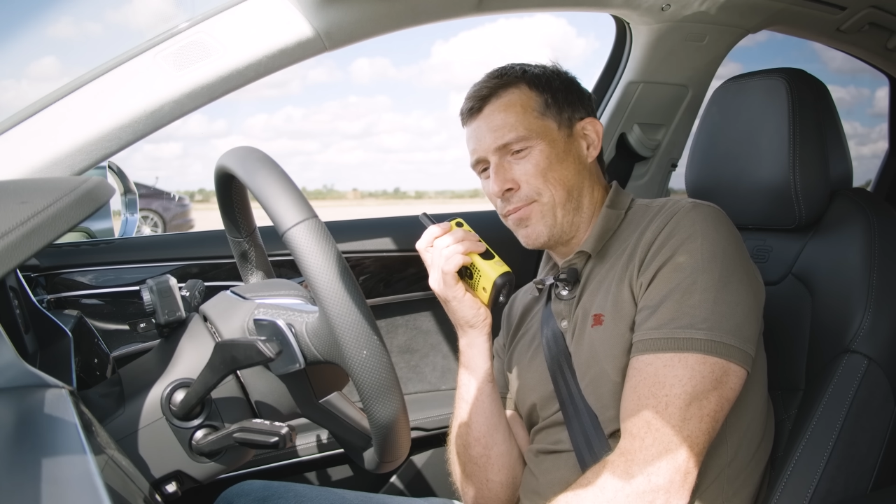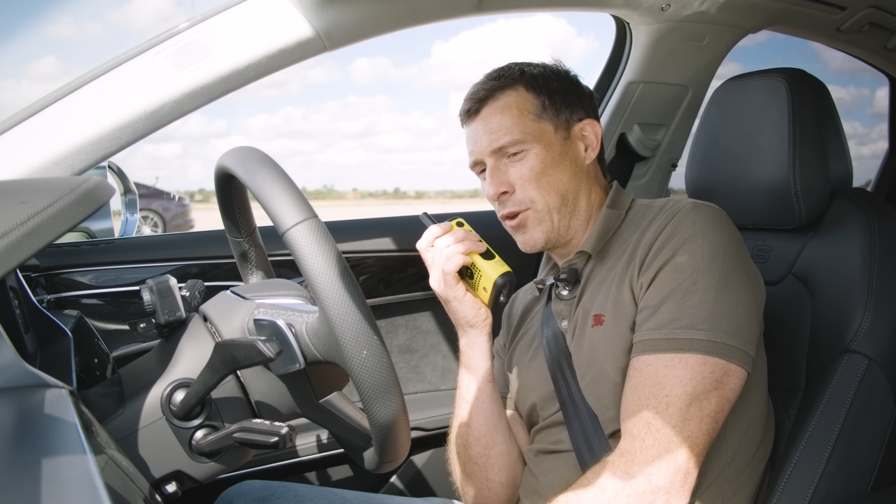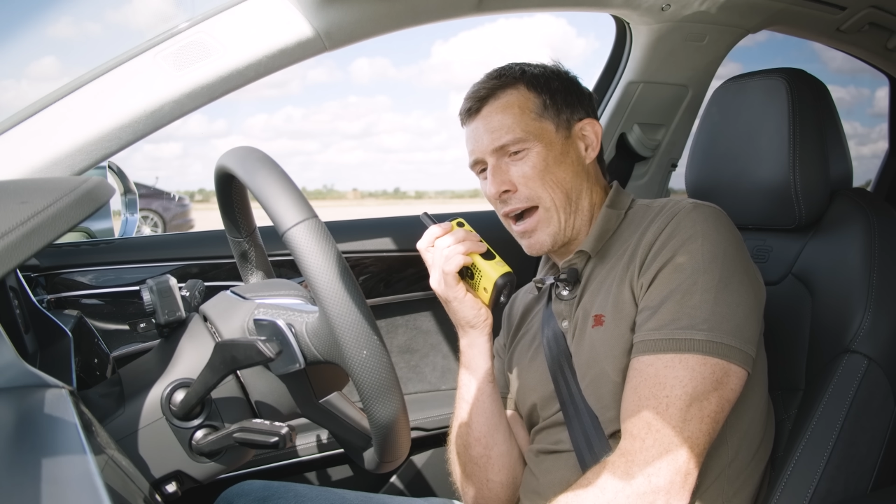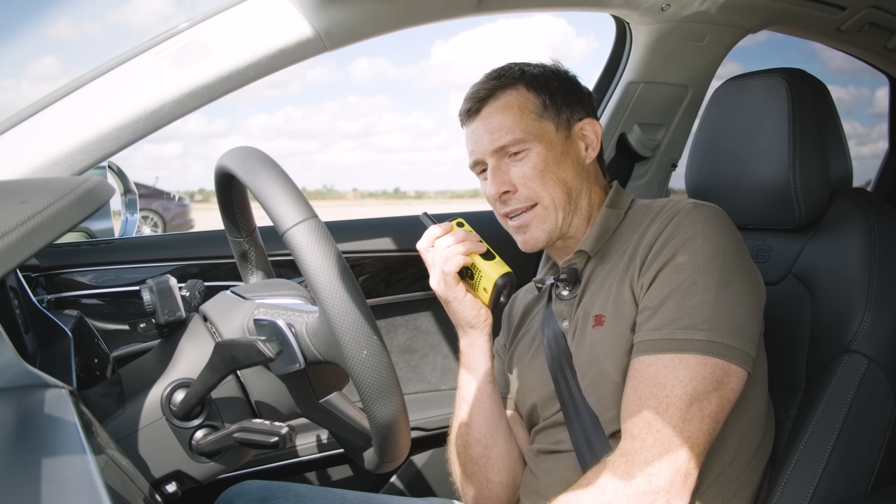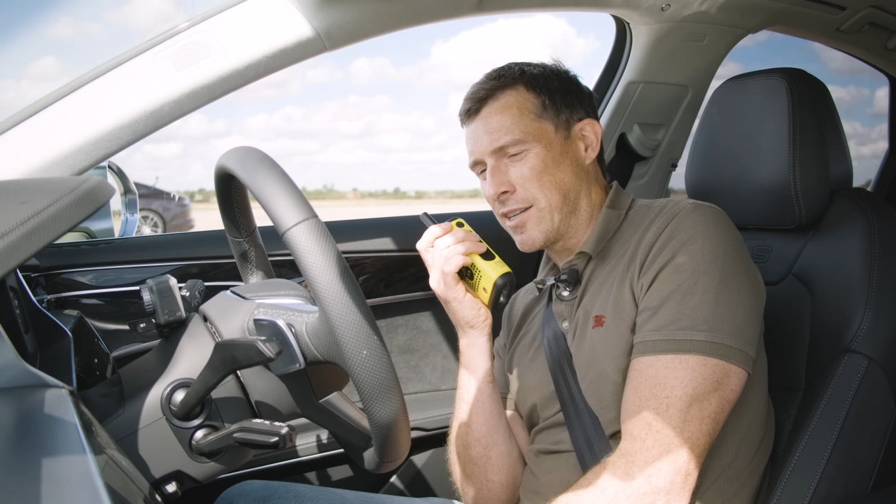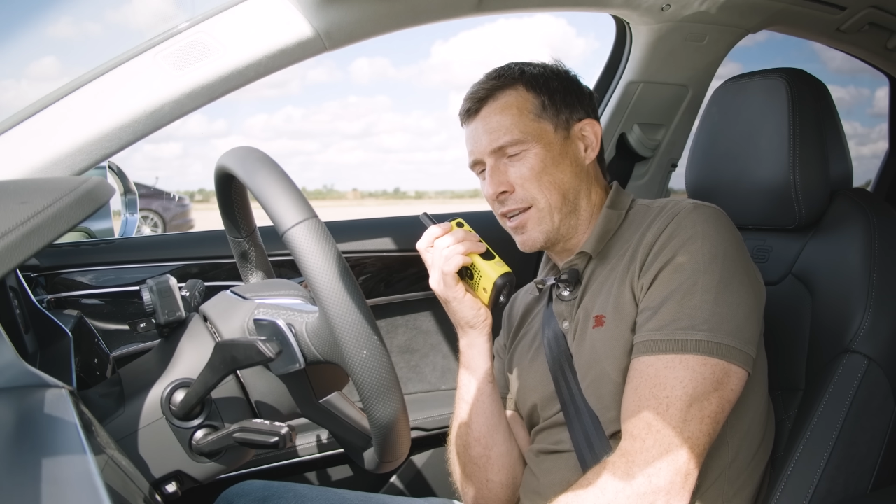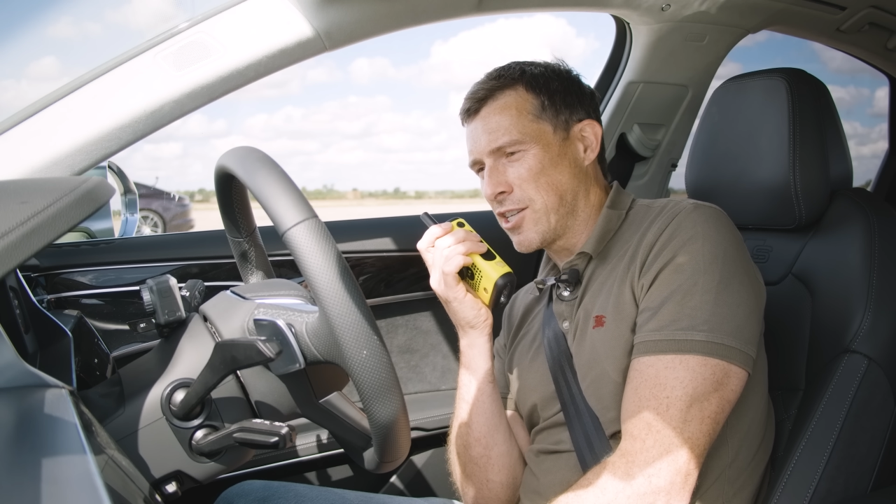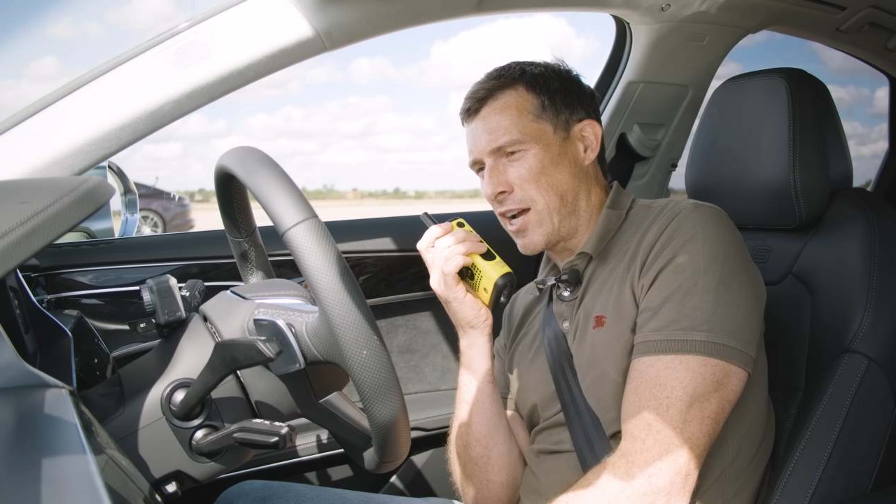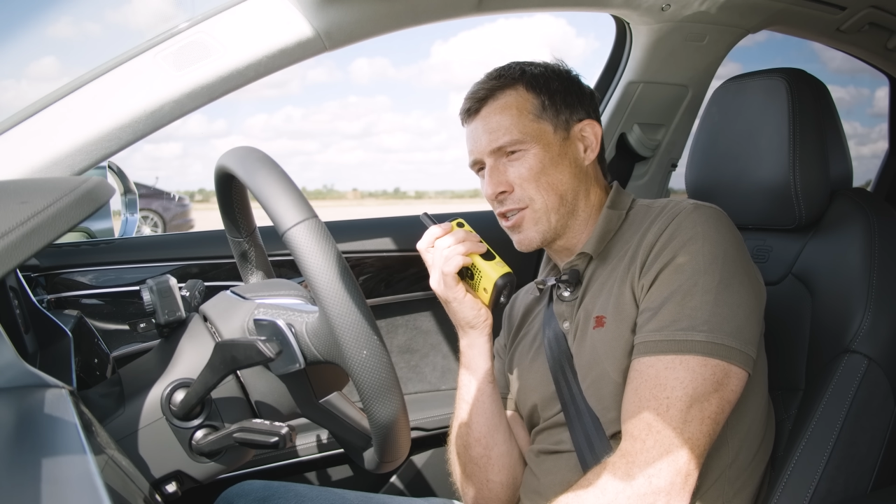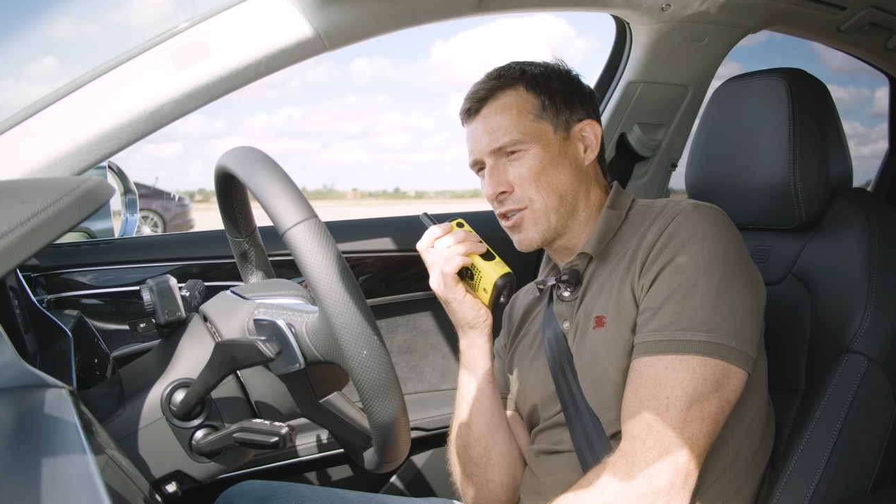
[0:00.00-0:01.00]
your accent didn't
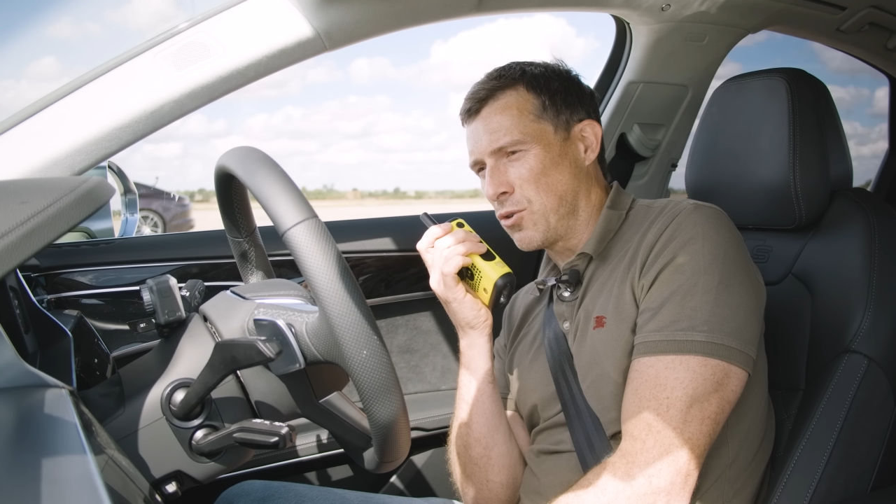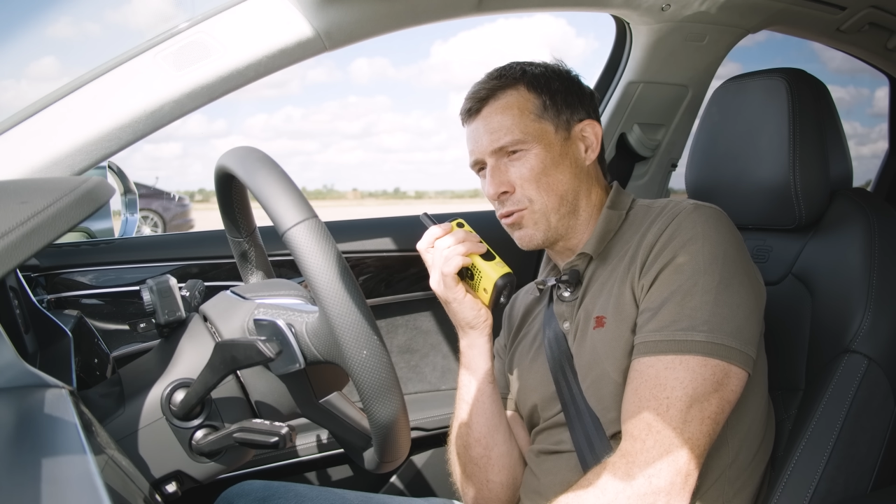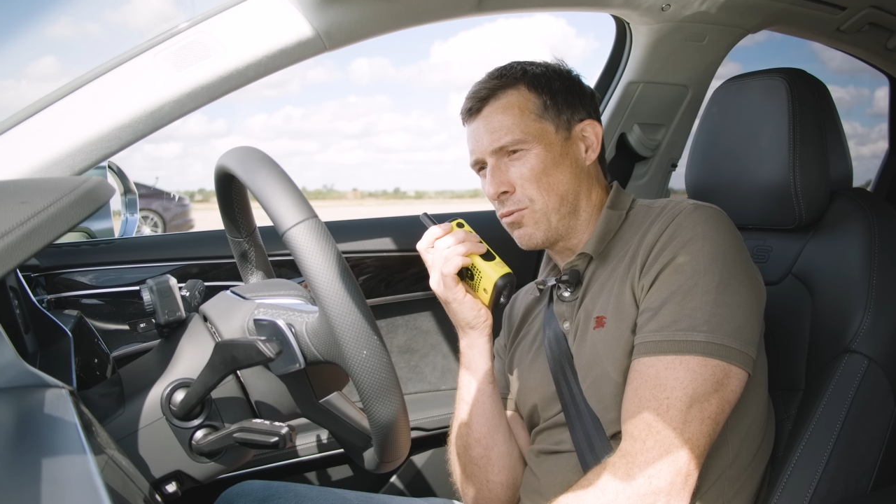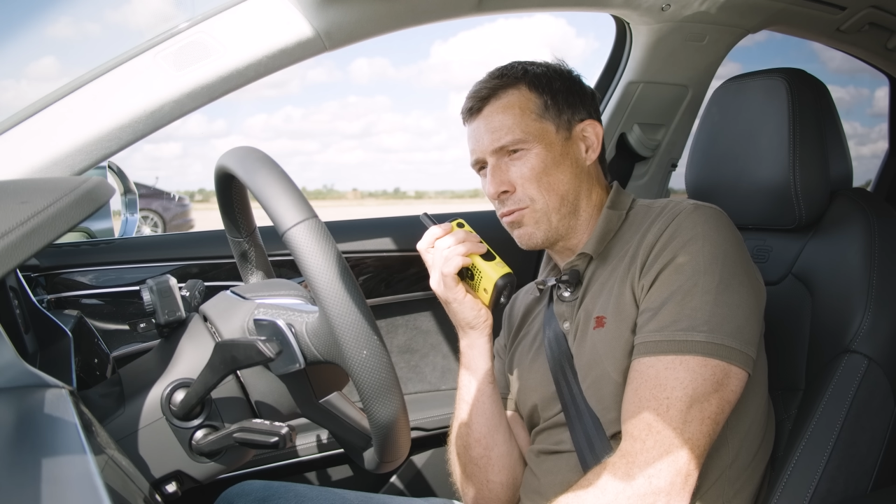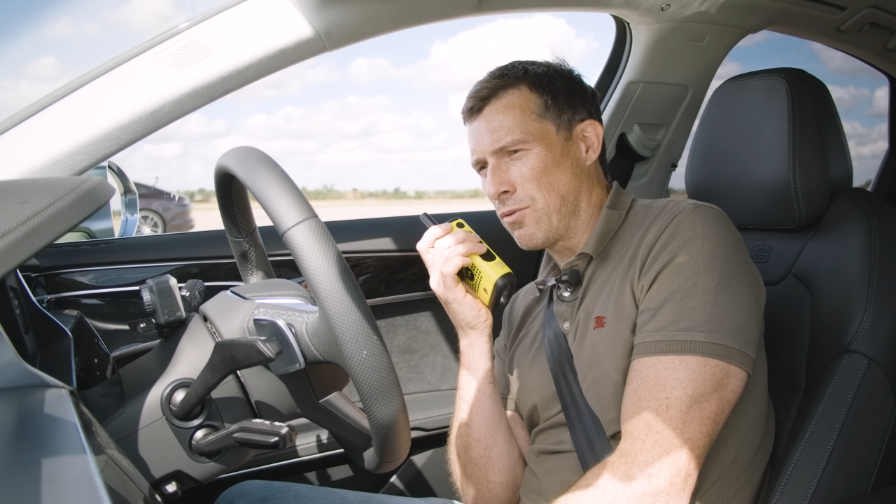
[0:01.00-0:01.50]
change at all